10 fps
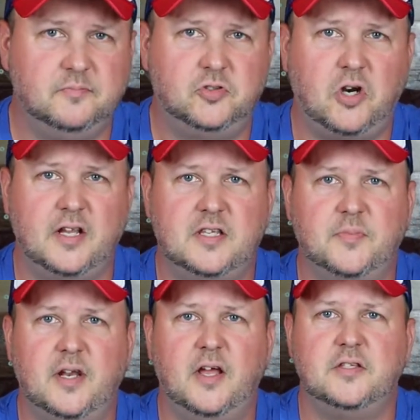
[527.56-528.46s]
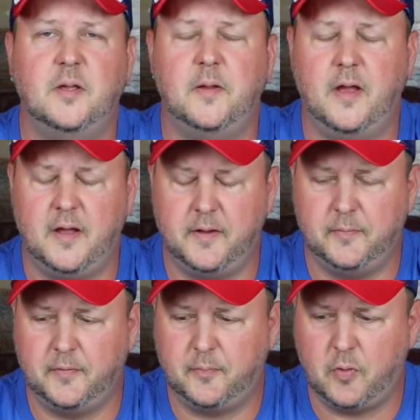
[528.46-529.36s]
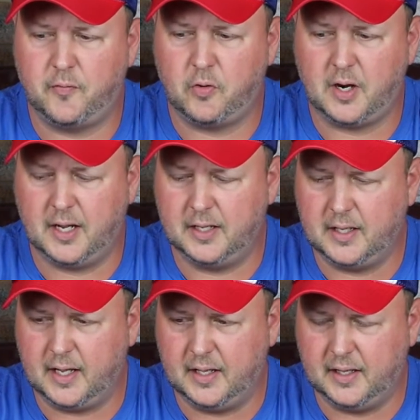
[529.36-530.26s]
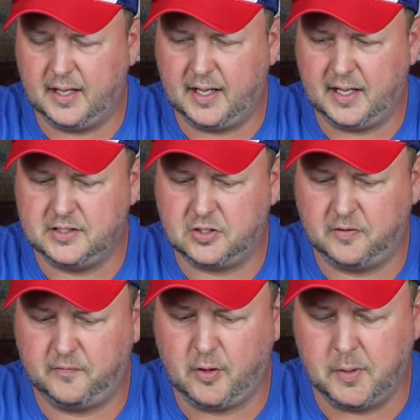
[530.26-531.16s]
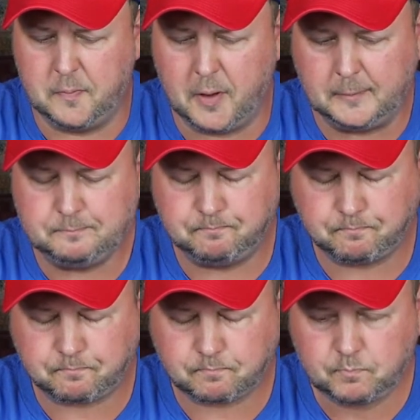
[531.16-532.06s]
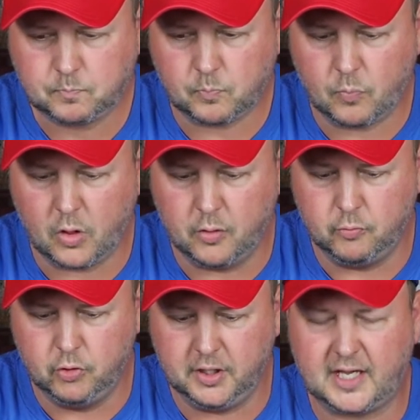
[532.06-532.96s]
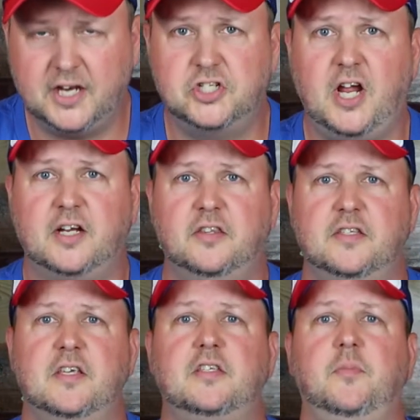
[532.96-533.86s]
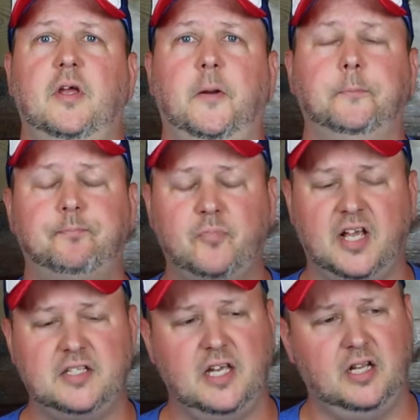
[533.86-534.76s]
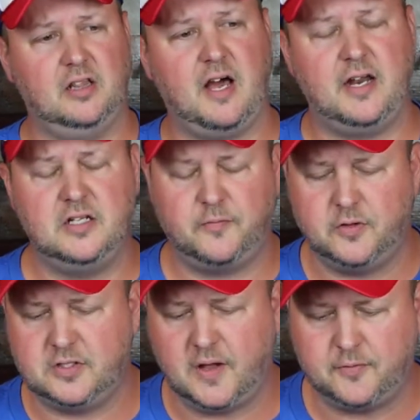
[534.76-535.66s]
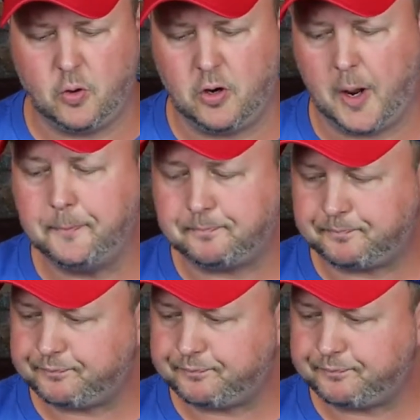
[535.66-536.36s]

tried something else before I started filming, but really kind of shocked the system there. Like I said, a lot of different stuff going on.